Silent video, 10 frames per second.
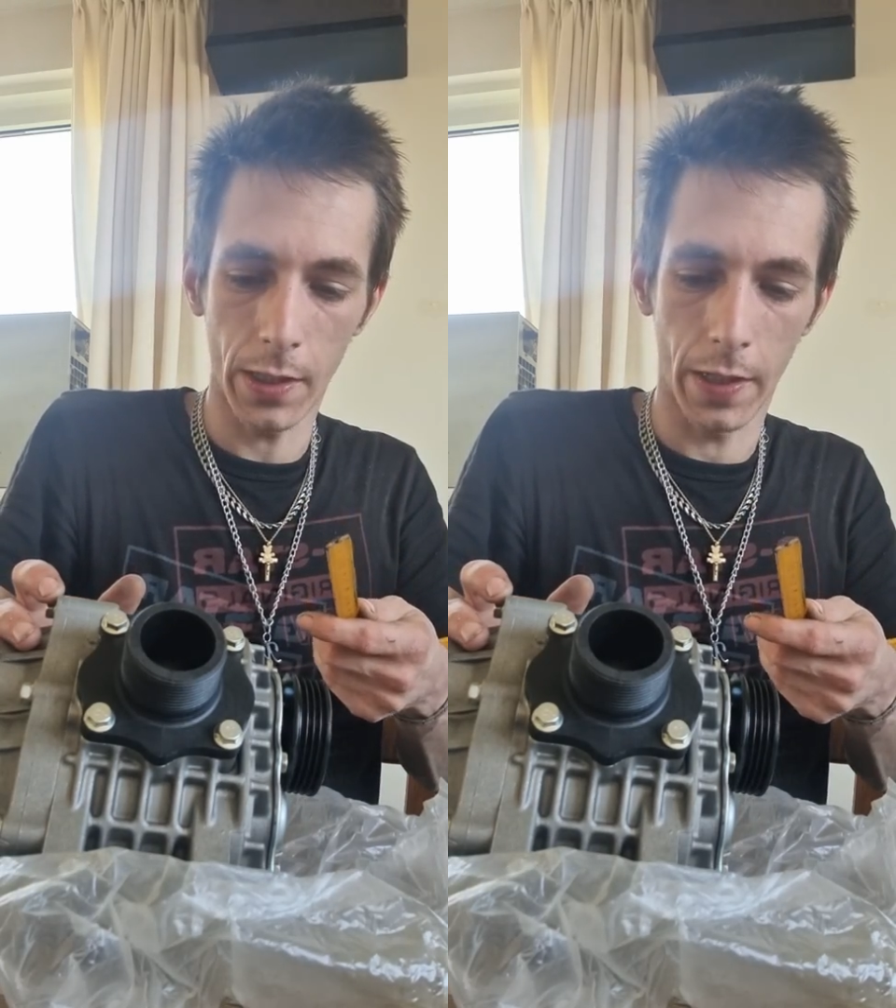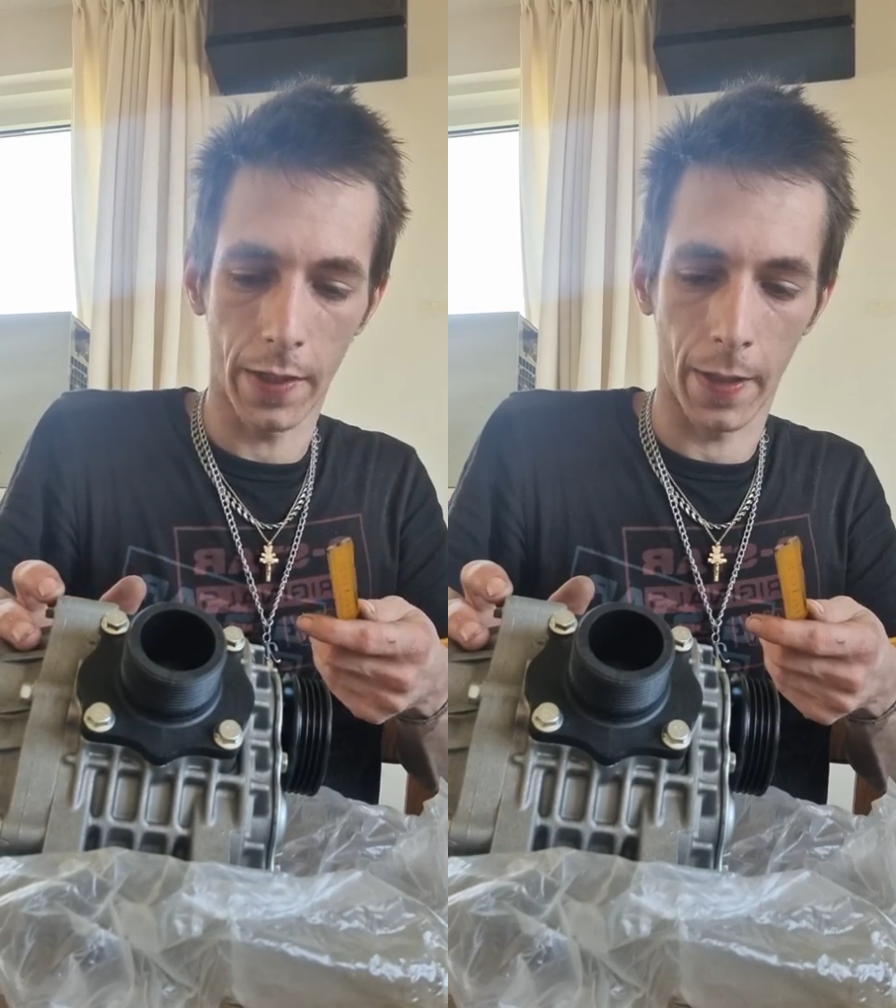
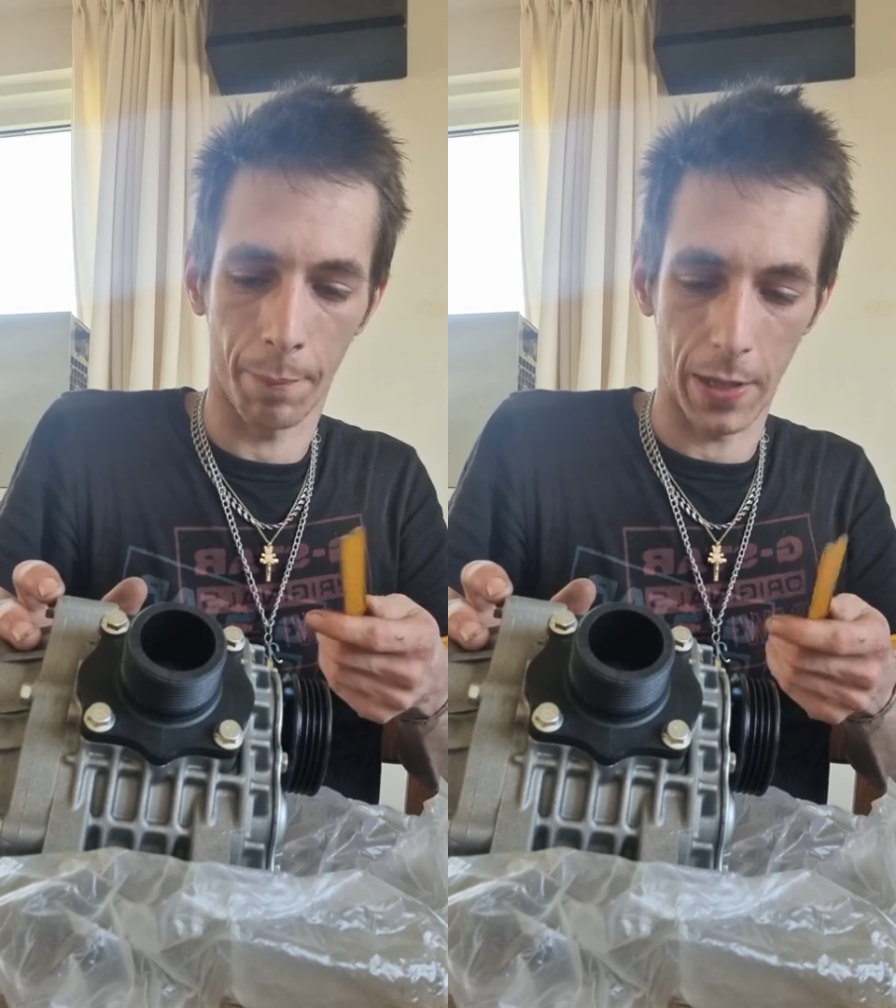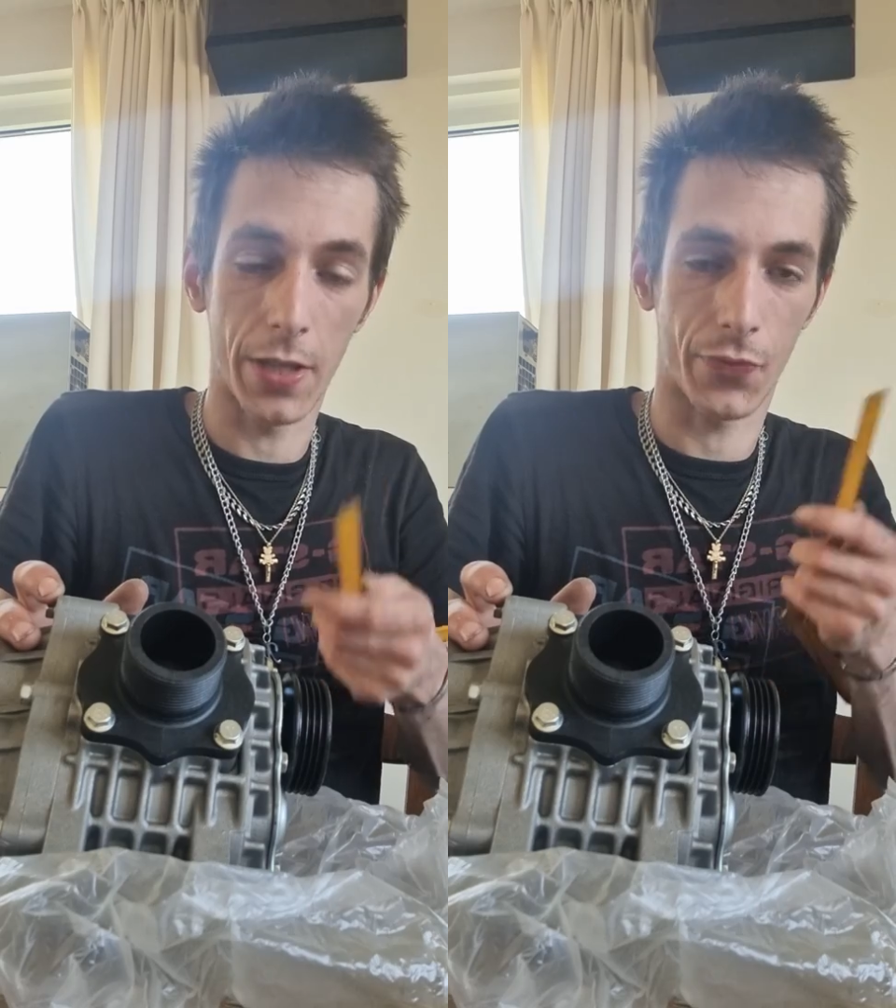
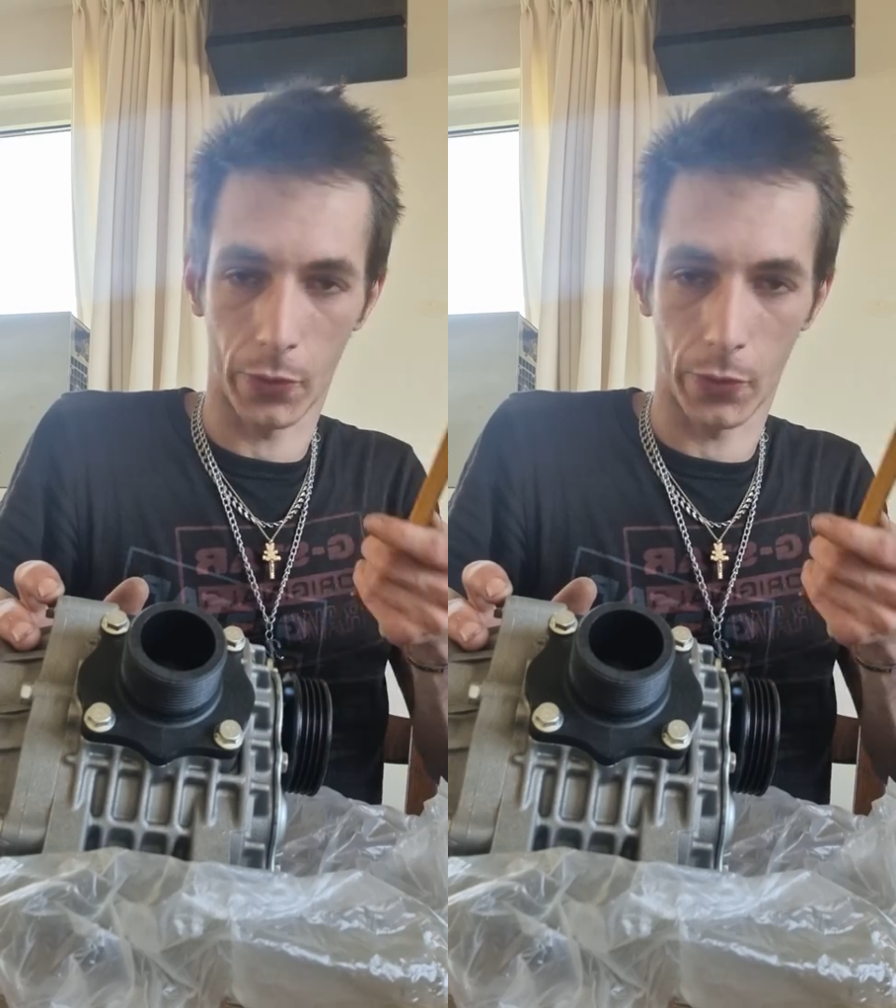is